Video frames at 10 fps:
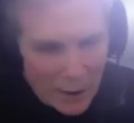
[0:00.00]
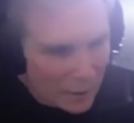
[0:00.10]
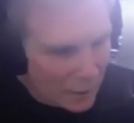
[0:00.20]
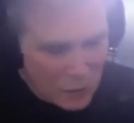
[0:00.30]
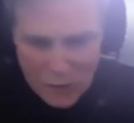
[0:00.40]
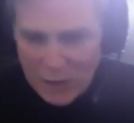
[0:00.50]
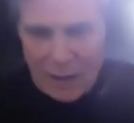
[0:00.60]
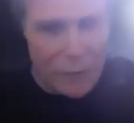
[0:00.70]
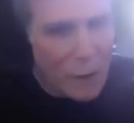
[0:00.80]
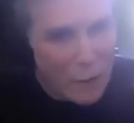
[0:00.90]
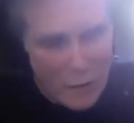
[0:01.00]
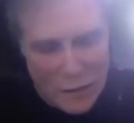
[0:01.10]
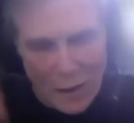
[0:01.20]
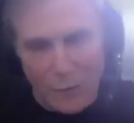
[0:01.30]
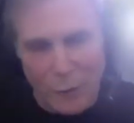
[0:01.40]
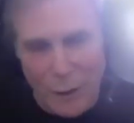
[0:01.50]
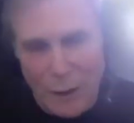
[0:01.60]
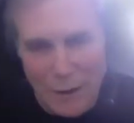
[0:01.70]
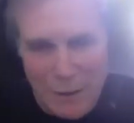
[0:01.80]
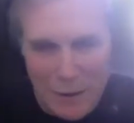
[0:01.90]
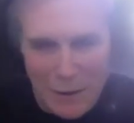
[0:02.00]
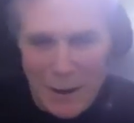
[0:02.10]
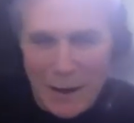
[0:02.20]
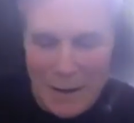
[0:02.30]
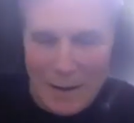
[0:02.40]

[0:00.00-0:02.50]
They're just giving all this stuff away to uh,